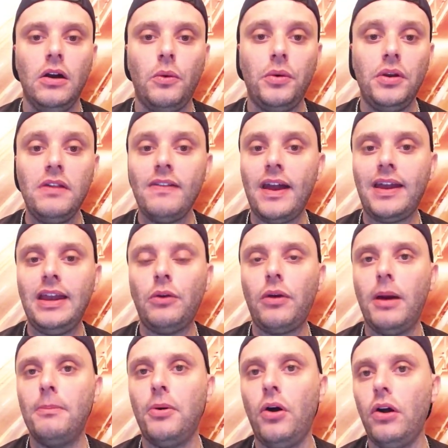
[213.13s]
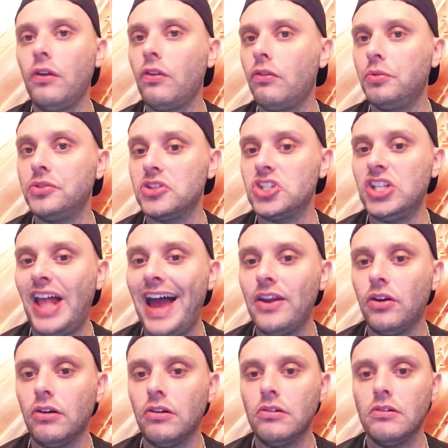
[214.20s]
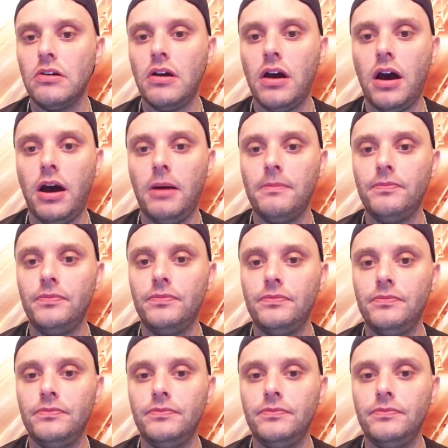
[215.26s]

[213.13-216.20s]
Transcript: When he's not getting ground balls with the slider, um,